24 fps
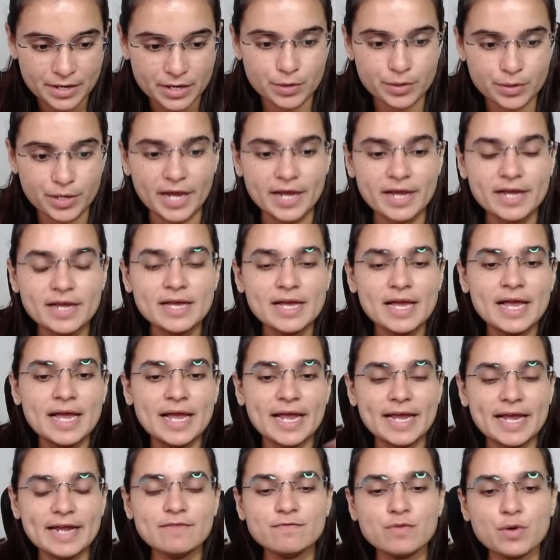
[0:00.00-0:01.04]
Okay,
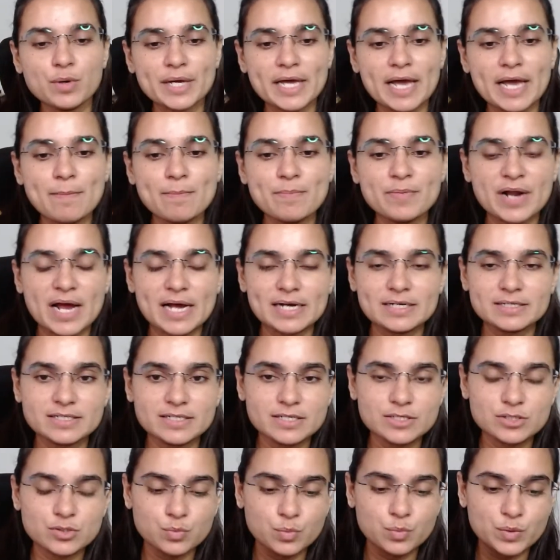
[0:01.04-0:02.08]
in vocab
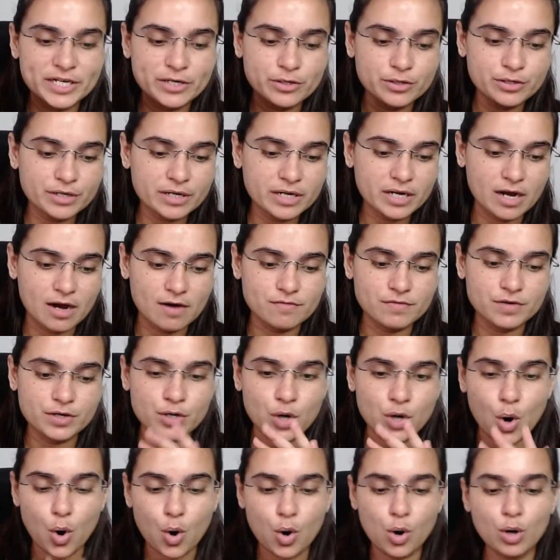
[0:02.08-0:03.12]
practice, we're going to
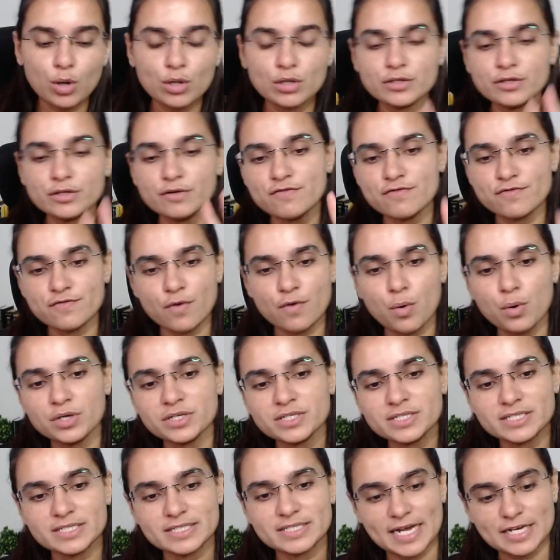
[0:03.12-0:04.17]
cover all the 4
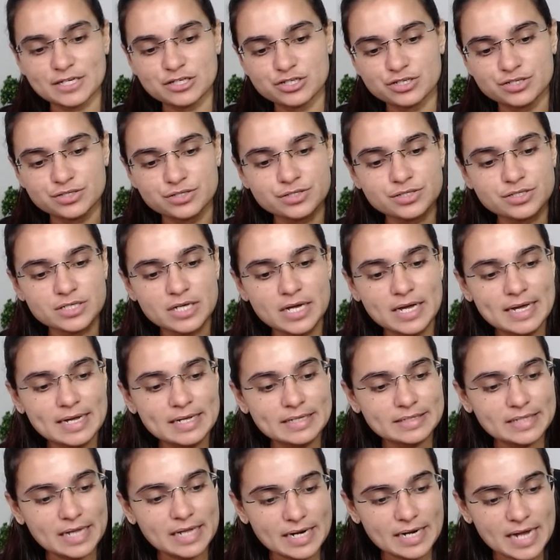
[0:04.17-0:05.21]
sessions
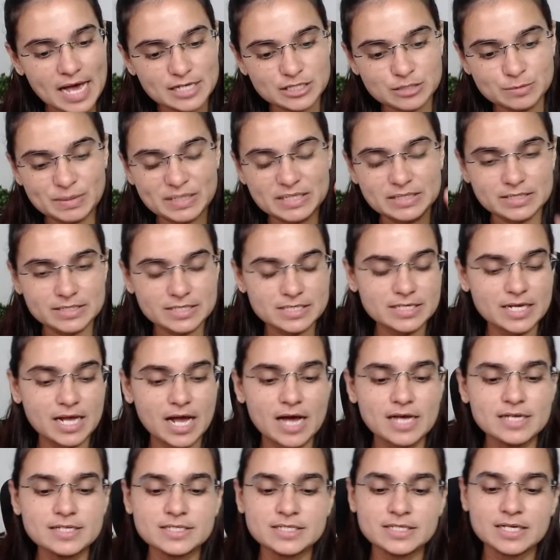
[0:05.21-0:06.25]
that has been
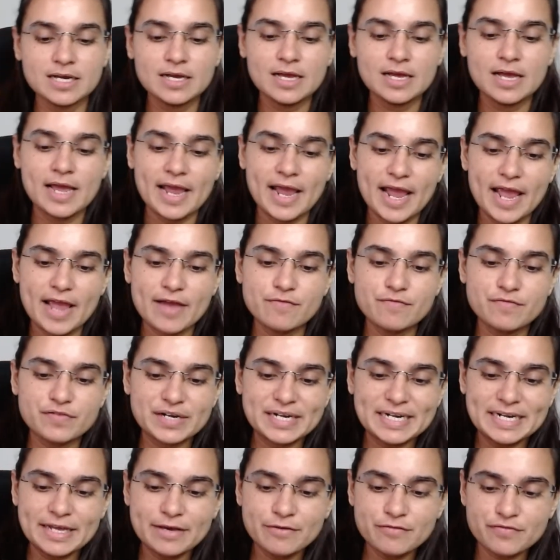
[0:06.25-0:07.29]
discussed:
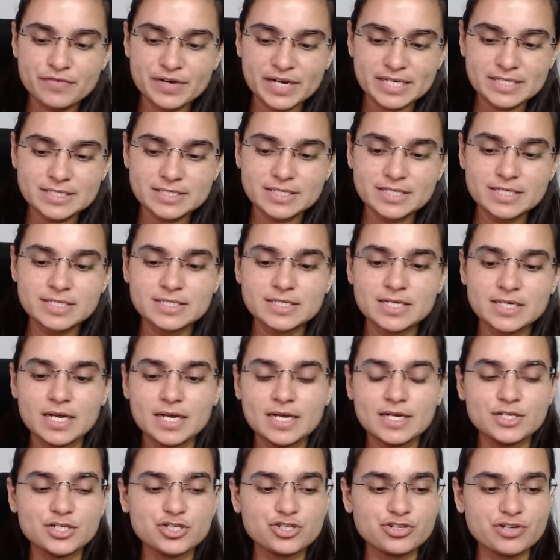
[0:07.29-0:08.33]
everyday phrases,
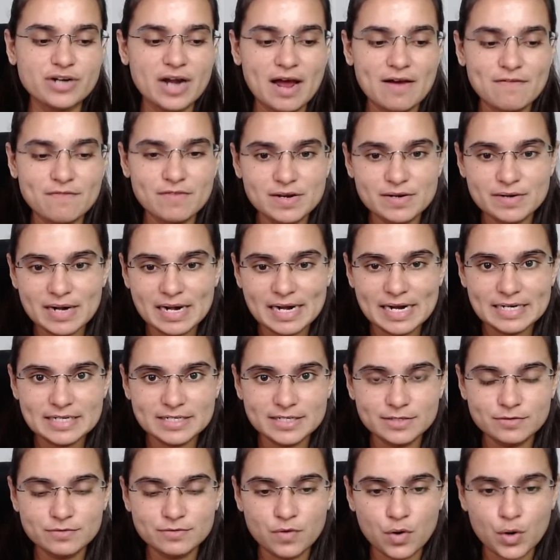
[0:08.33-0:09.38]
travel
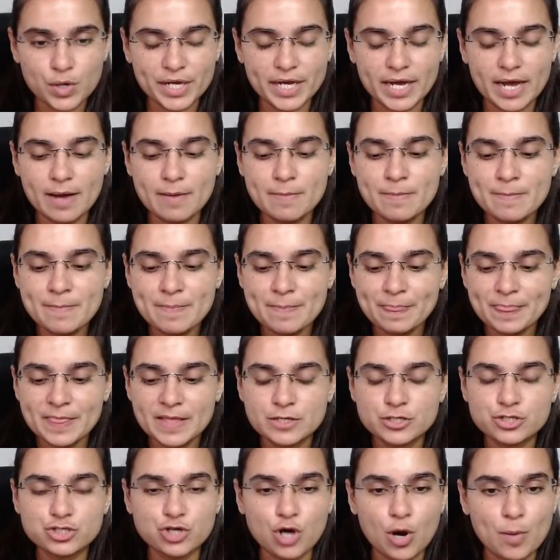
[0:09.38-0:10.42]
related vocab,
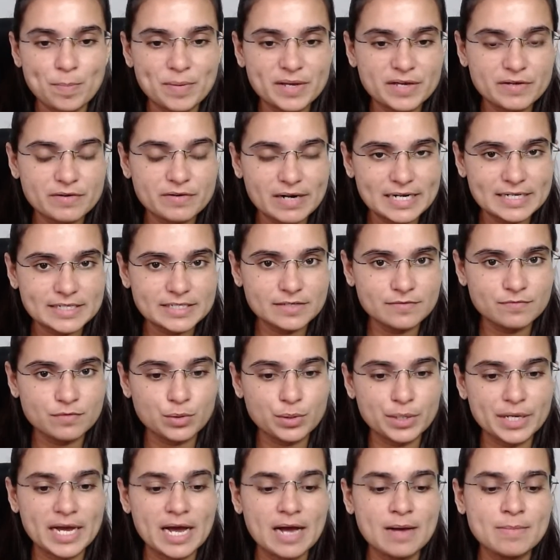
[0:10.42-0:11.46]
shopping related
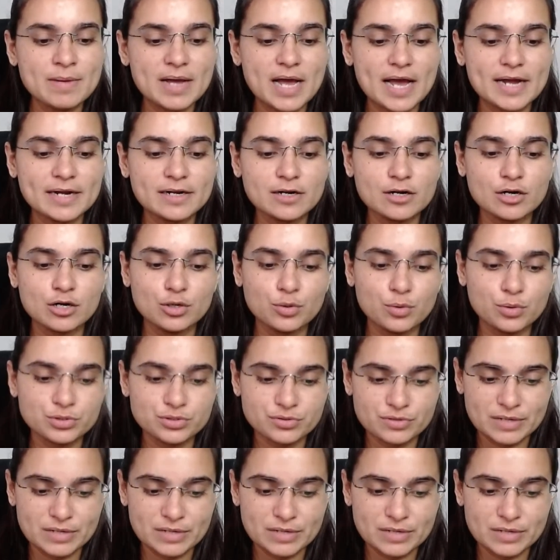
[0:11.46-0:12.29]
vocab, and cloth